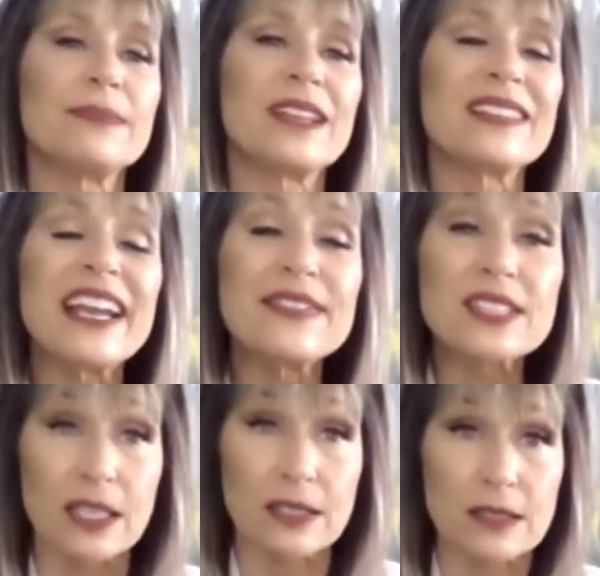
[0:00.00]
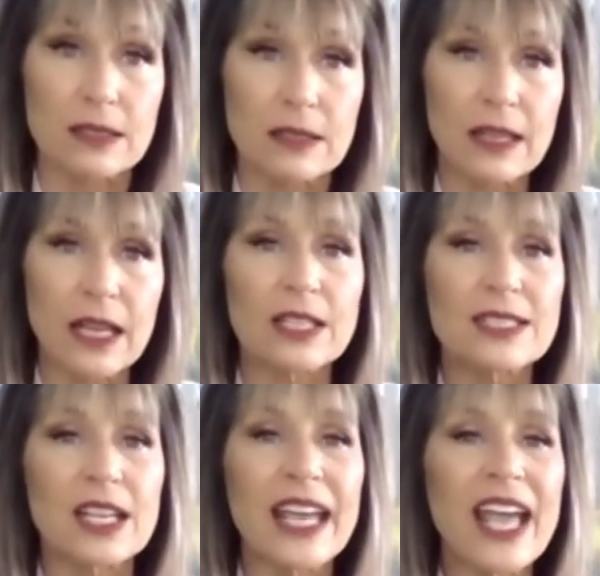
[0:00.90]
the life skills that is
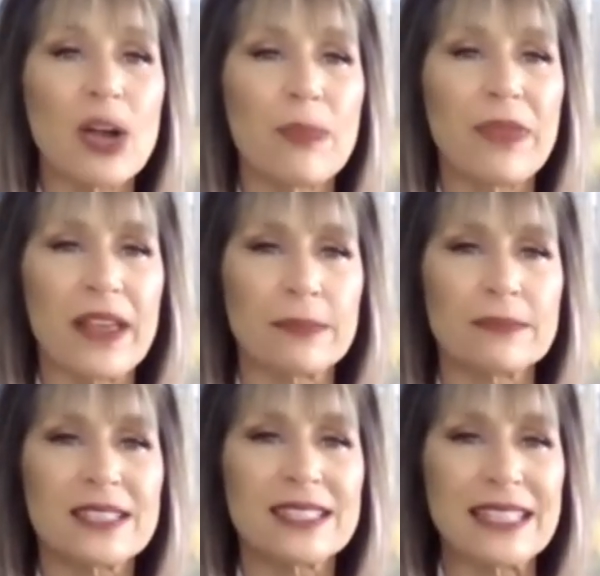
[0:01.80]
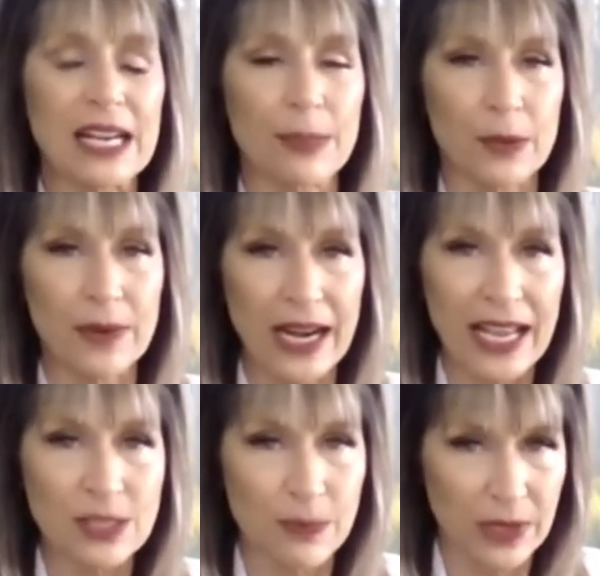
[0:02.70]
going to help them set the right
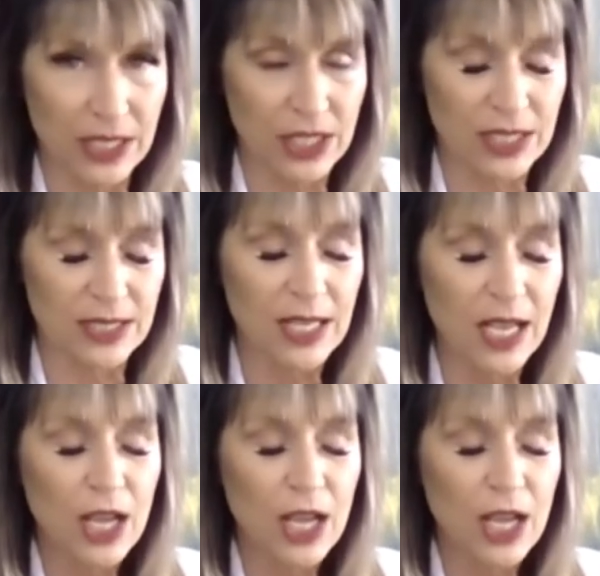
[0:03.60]
aspirations